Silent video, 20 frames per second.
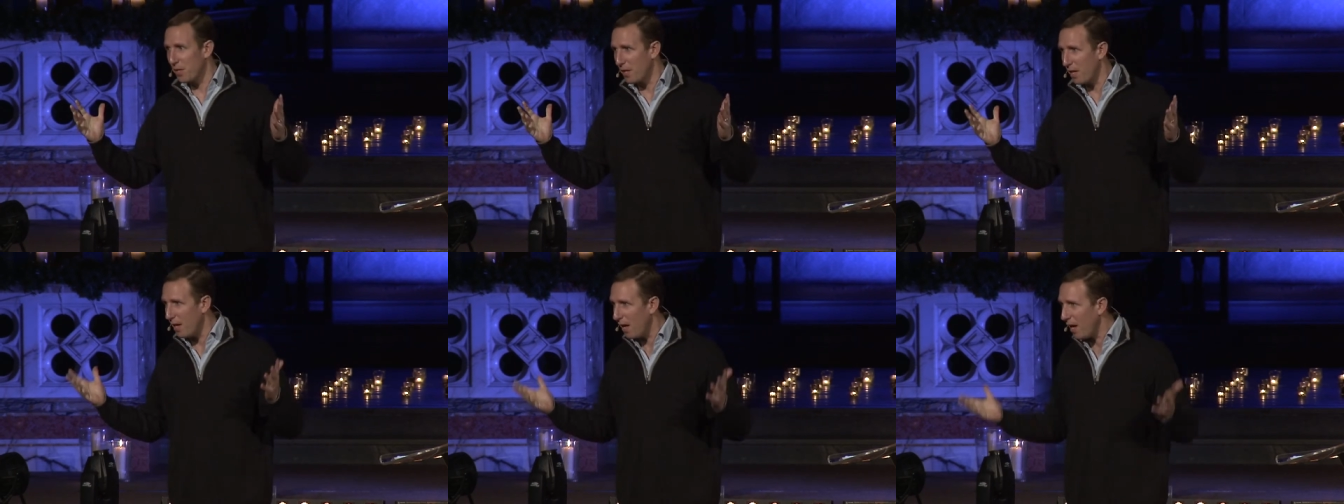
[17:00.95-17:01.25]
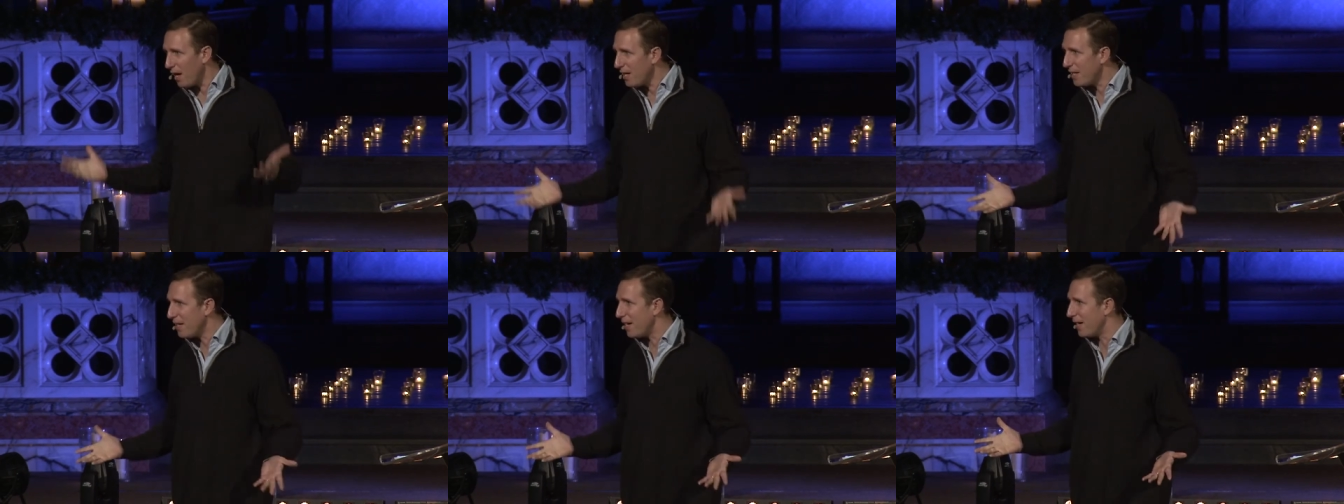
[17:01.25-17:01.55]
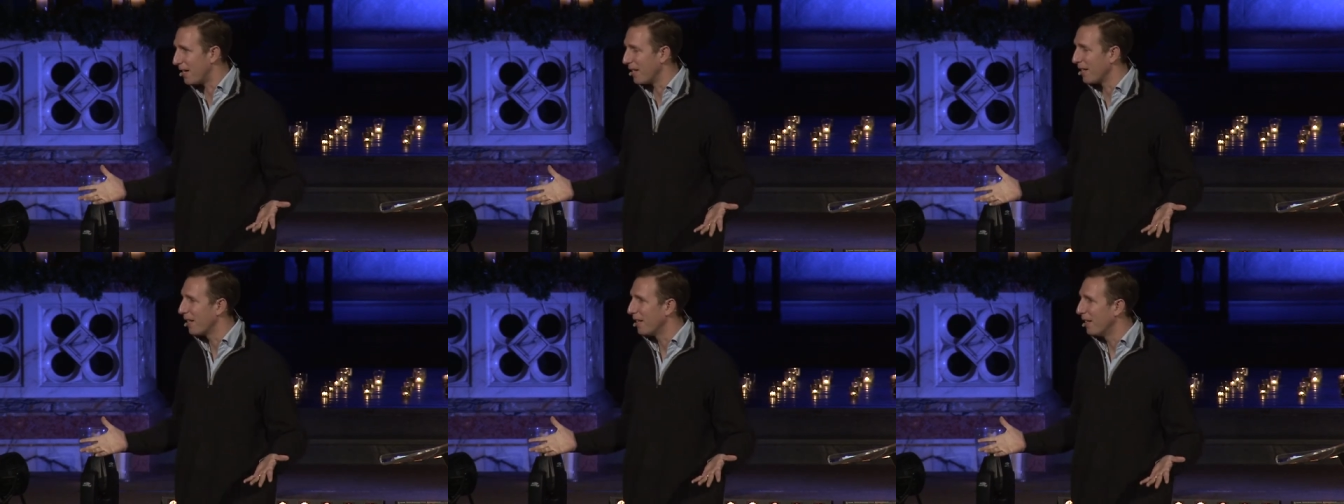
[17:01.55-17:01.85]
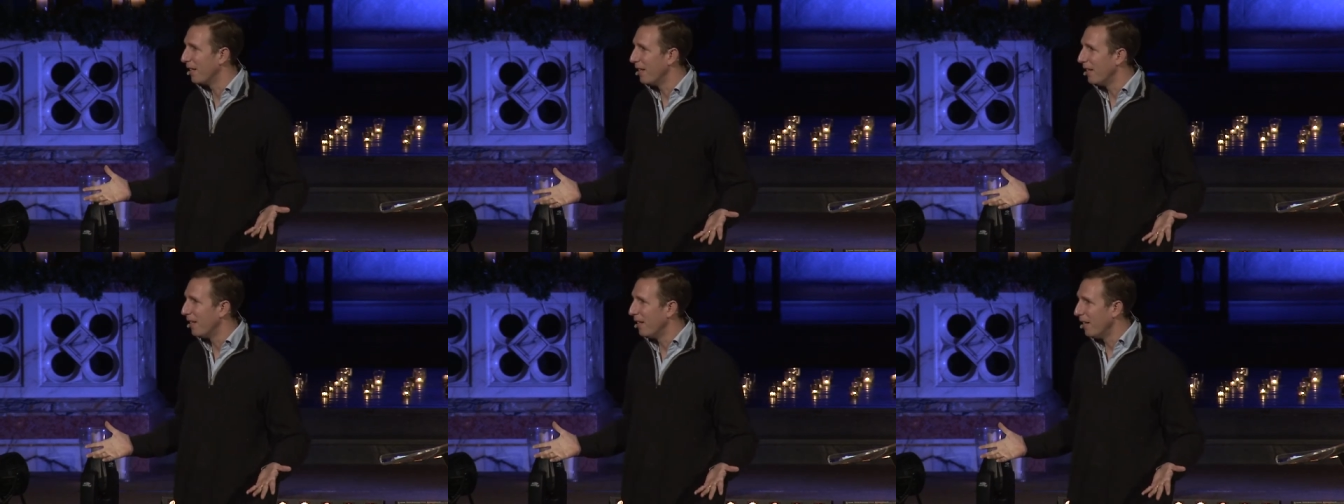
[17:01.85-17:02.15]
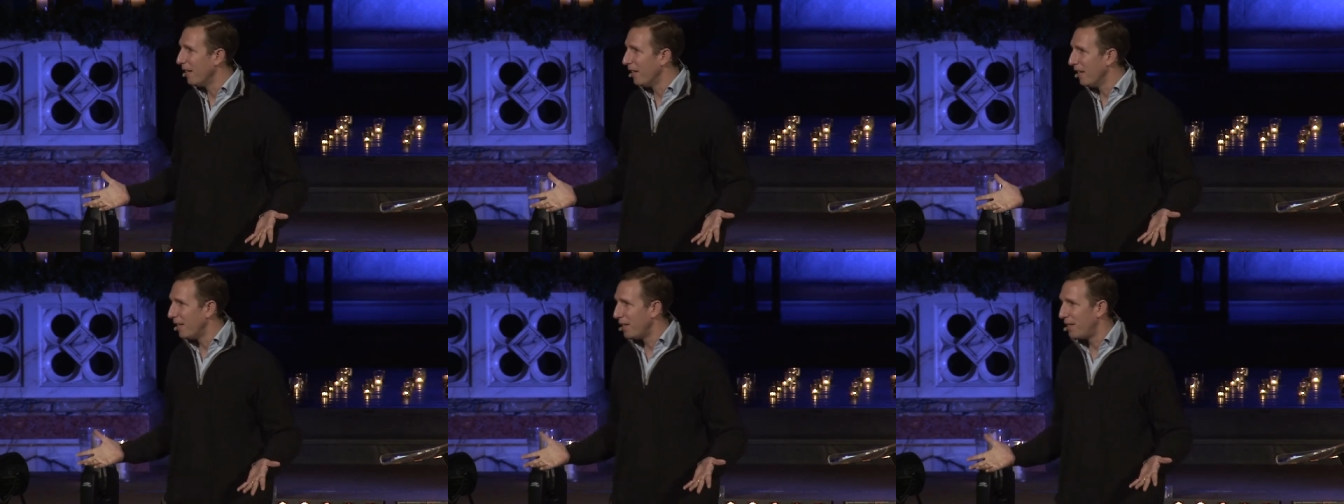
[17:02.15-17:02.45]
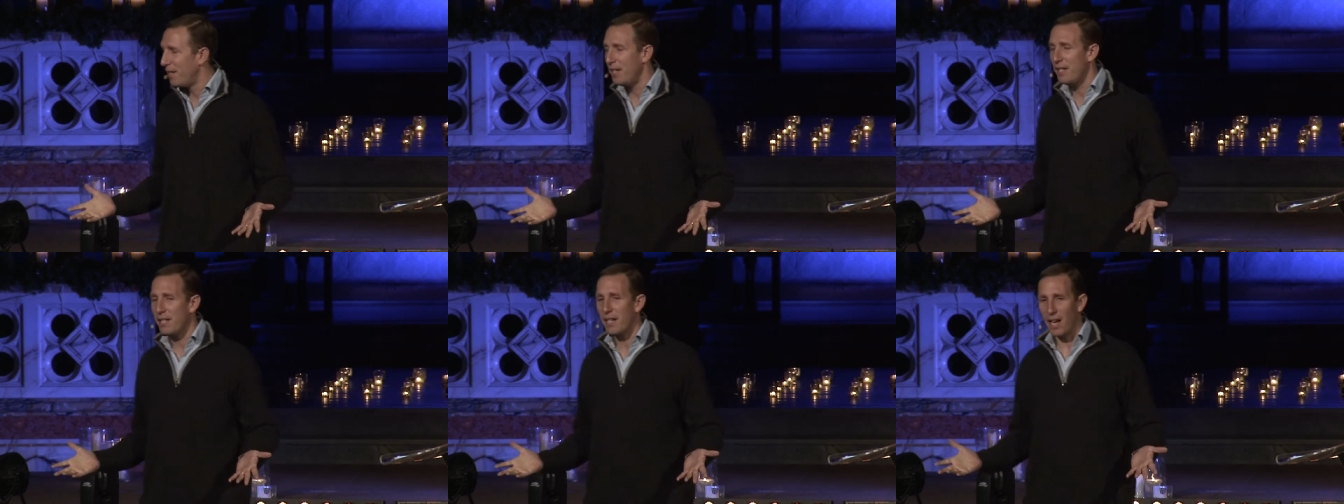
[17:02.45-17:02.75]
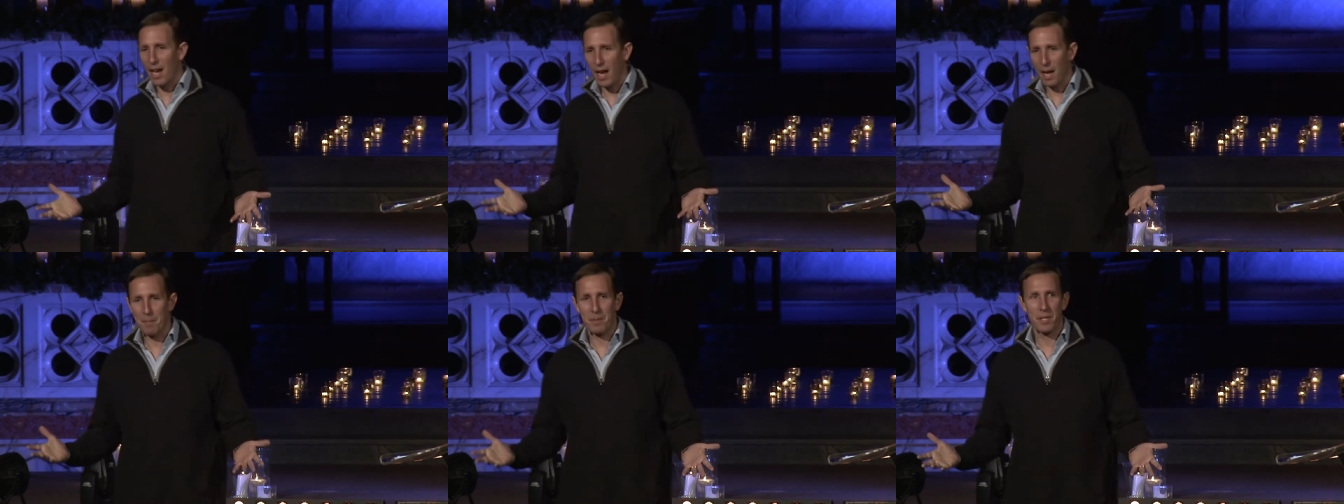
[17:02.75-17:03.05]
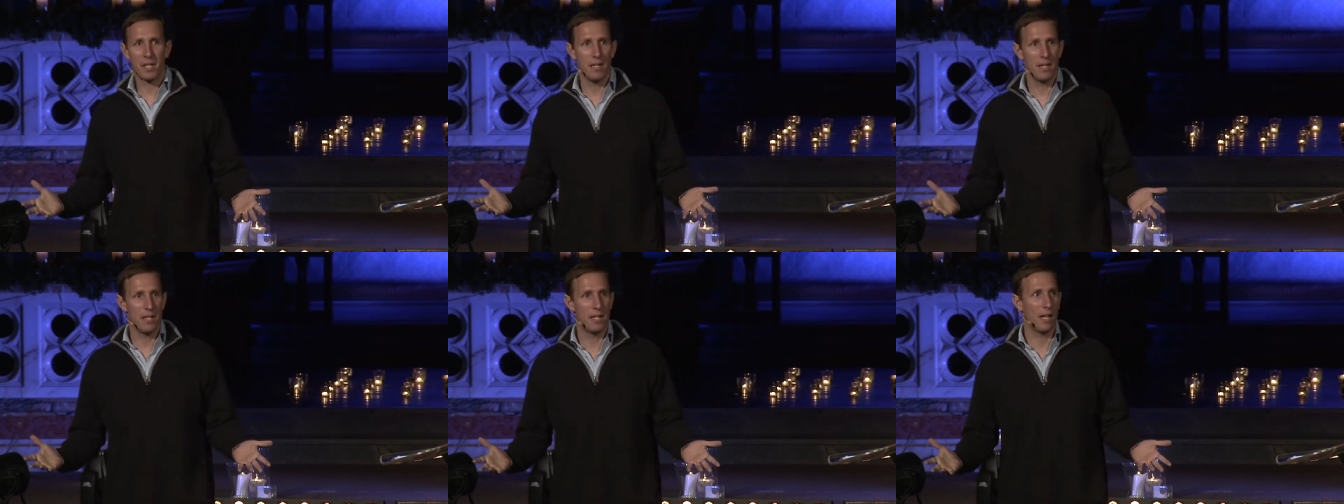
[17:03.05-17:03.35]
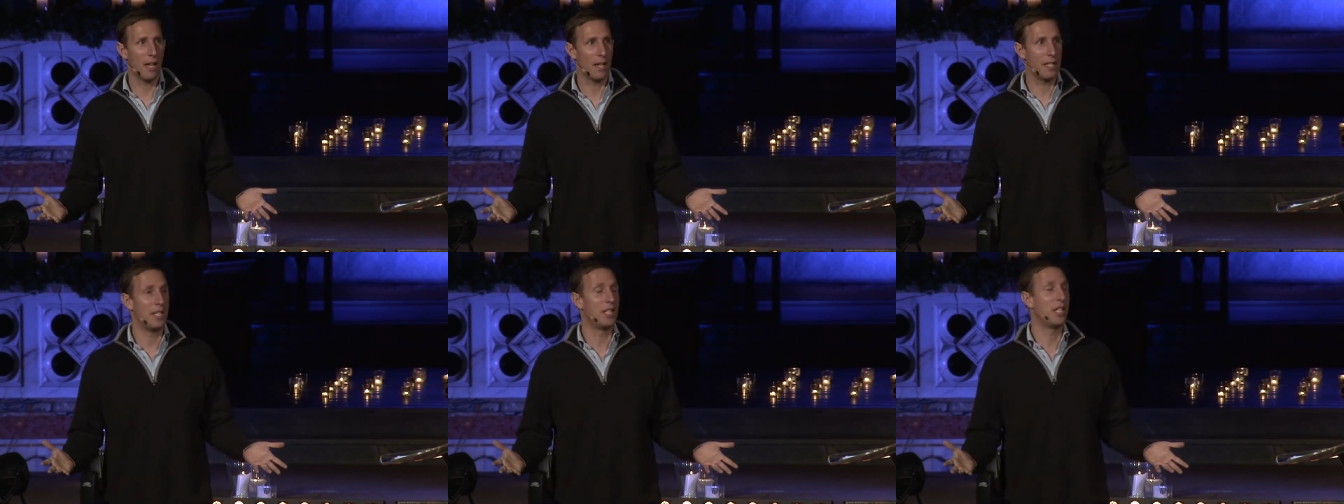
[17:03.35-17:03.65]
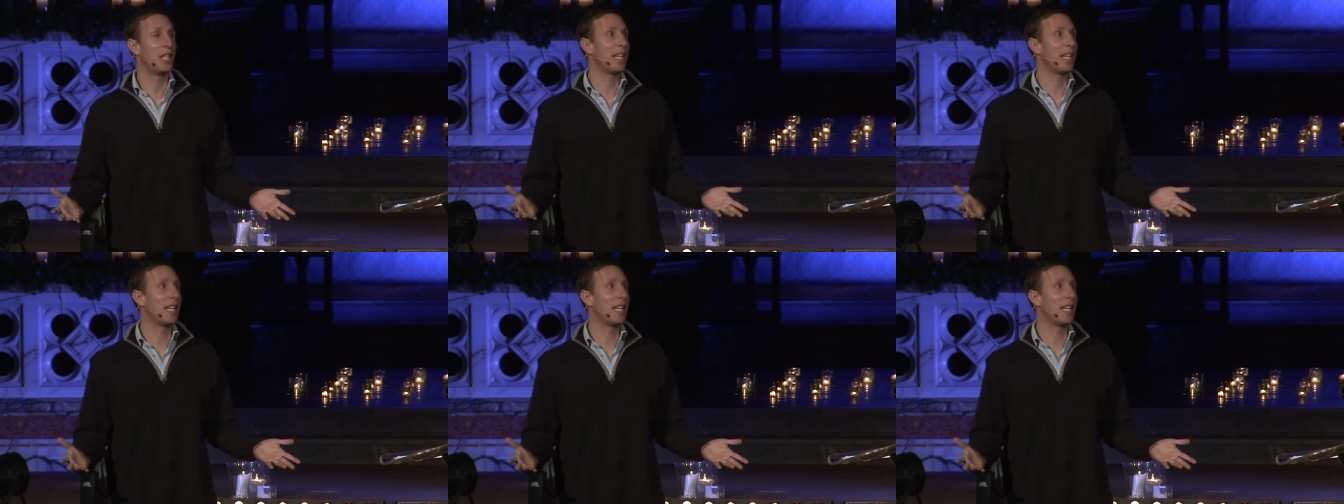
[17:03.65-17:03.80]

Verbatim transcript: delighted. She's absolutely delighted. She